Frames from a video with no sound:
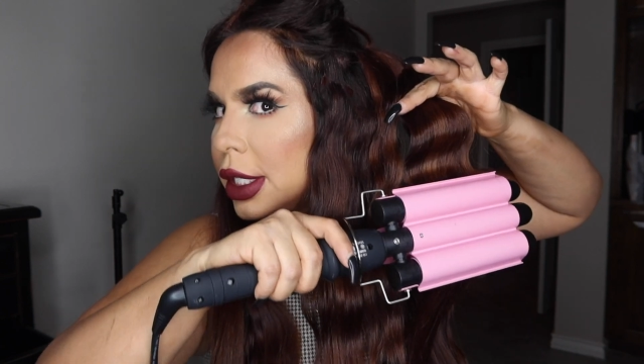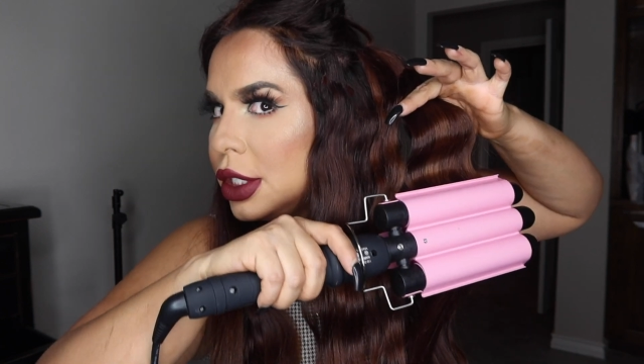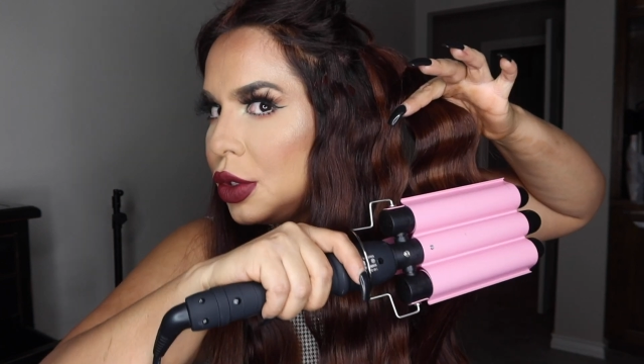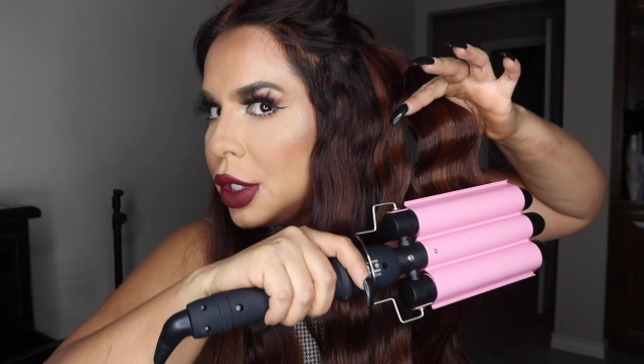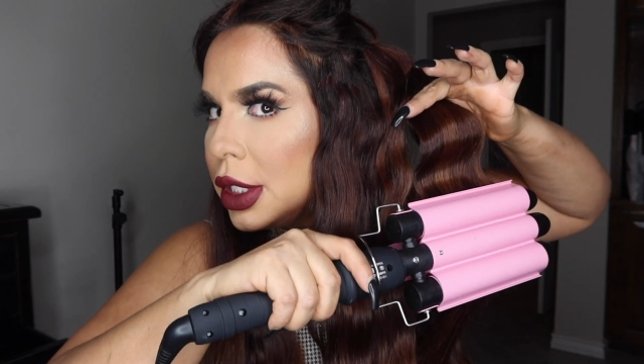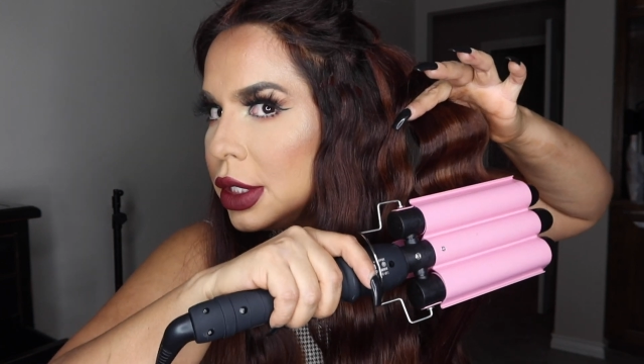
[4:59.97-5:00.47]
as
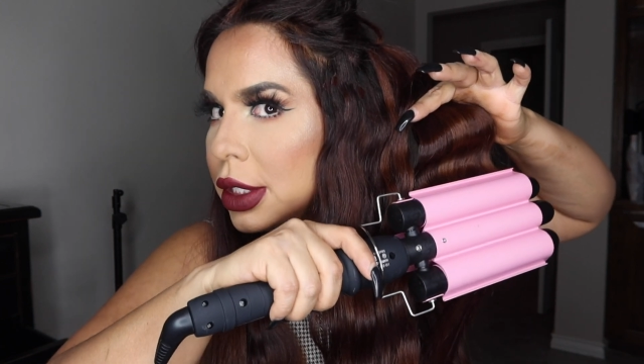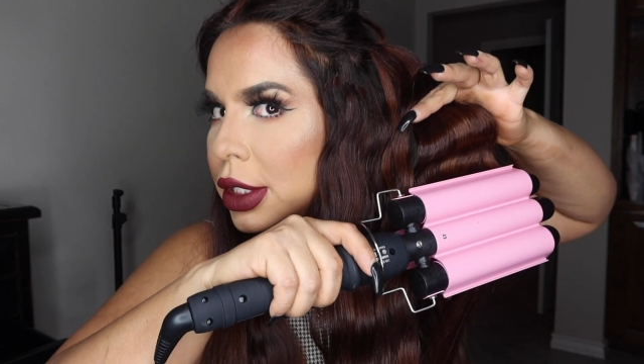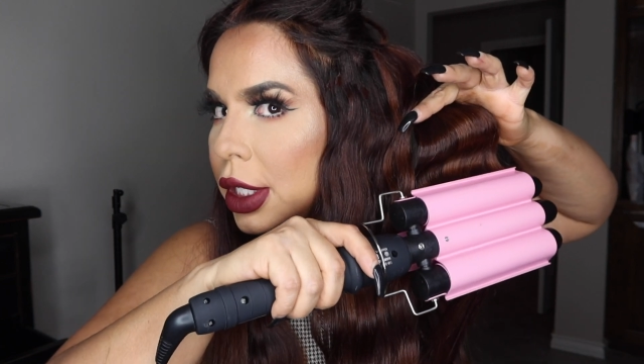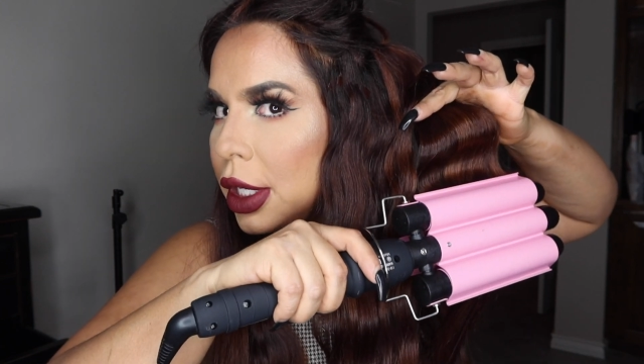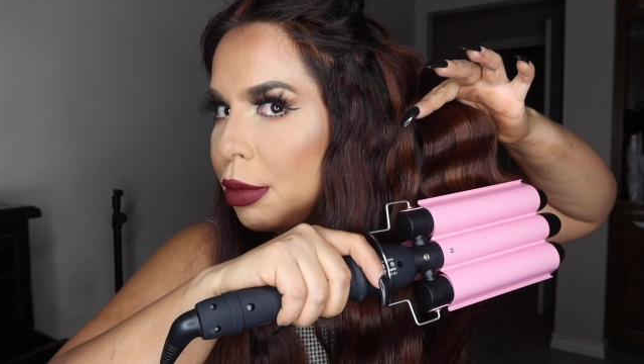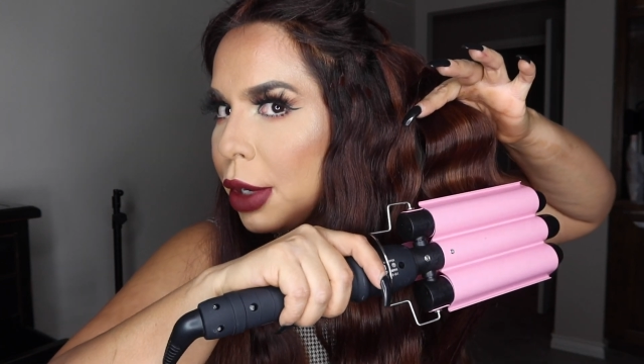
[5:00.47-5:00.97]
you can
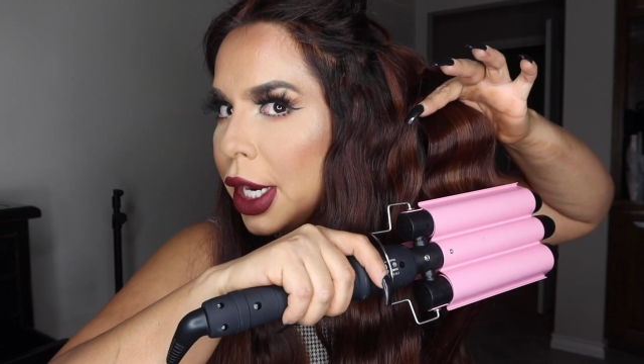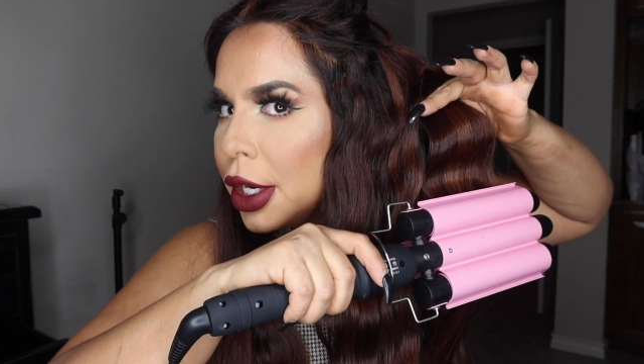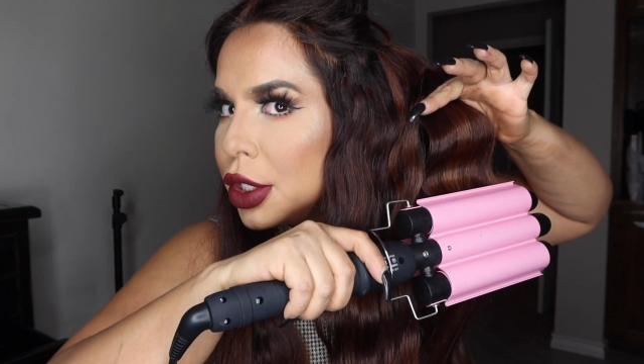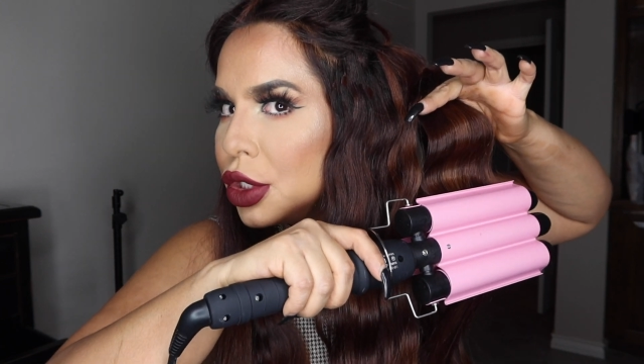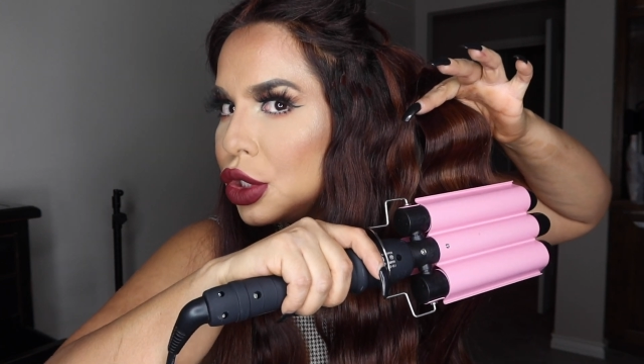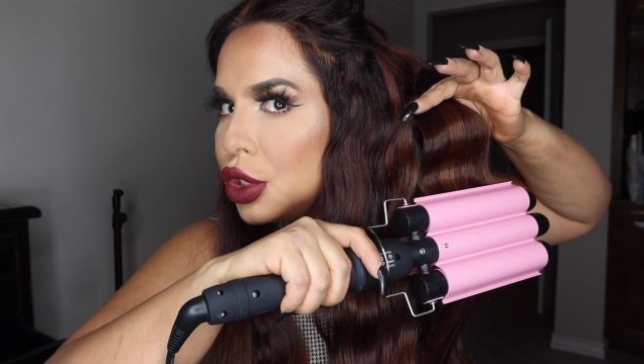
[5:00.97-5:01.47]
see, my
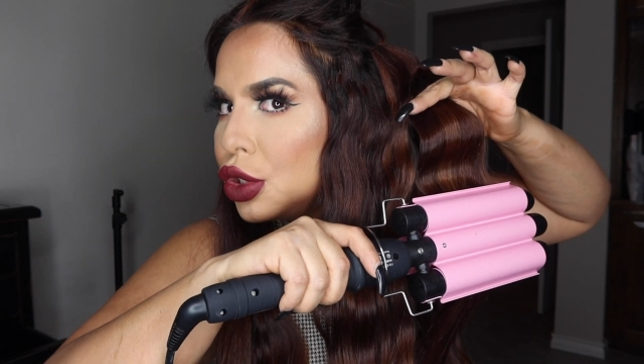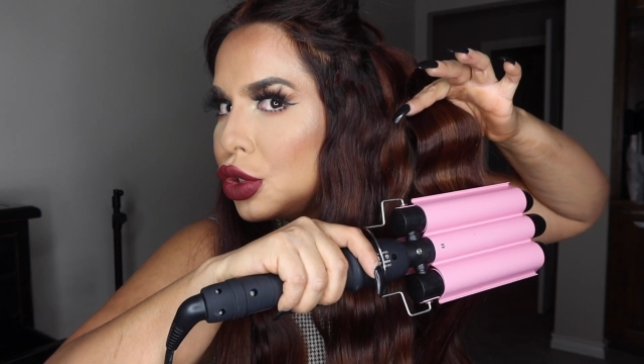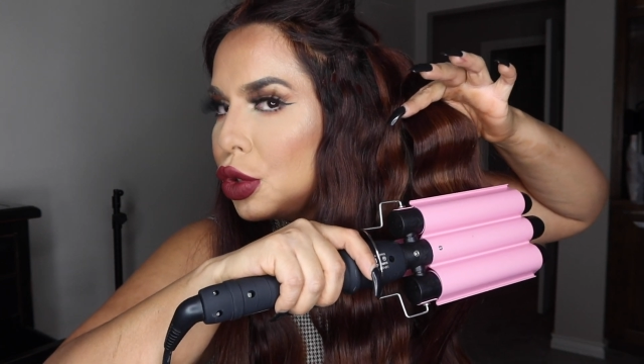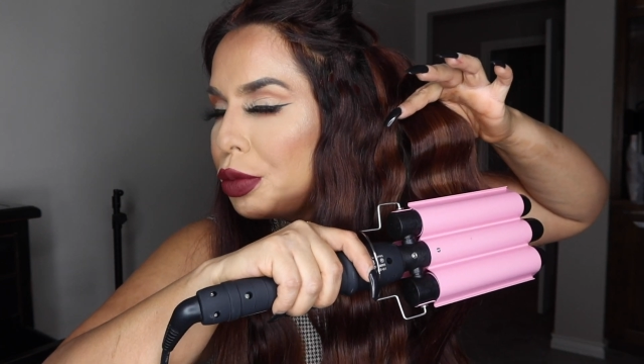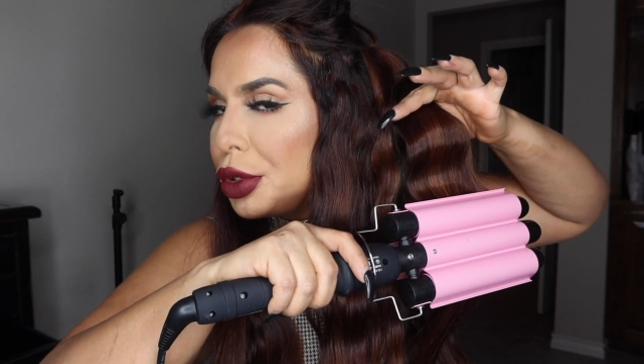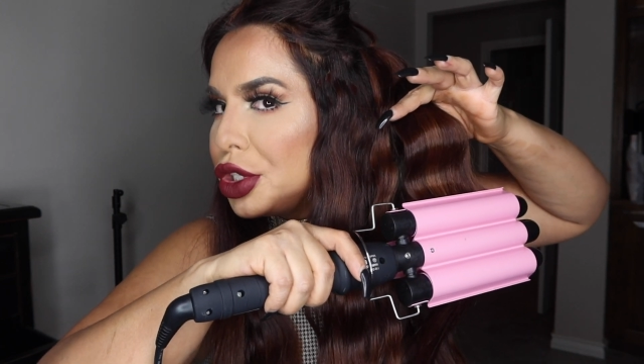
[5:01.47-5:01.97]
hair is
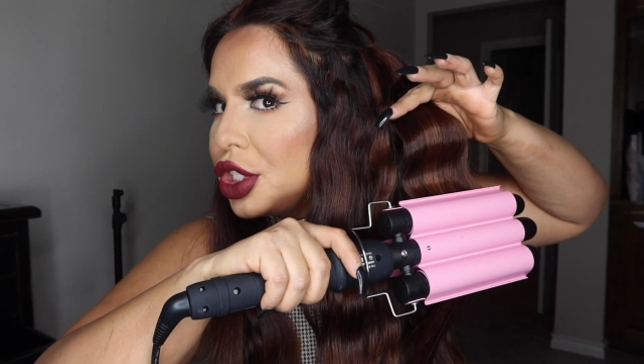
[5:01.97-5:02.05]
super